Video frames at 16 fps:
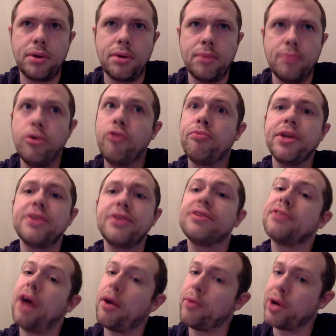Movement
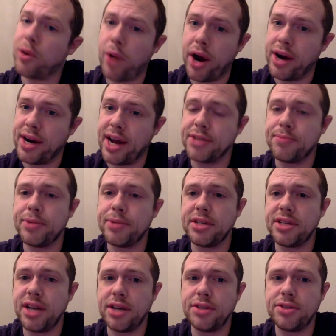does not require dice, but
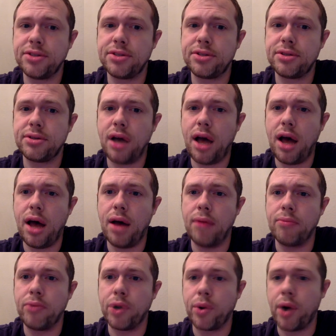it does
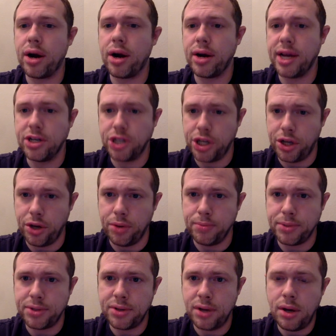require energy
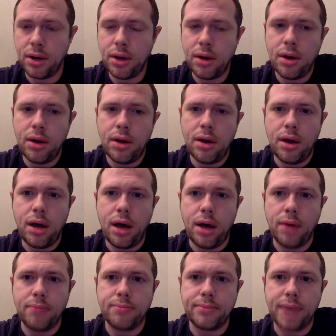cubes,
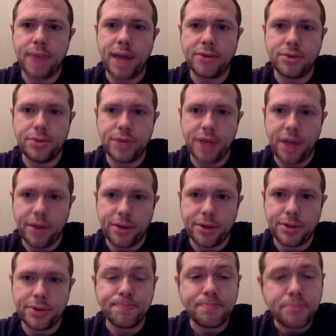as do the
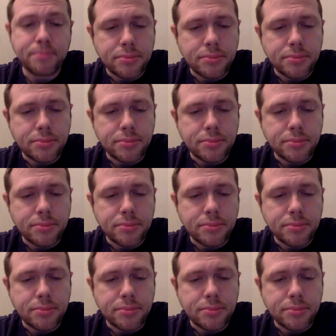others.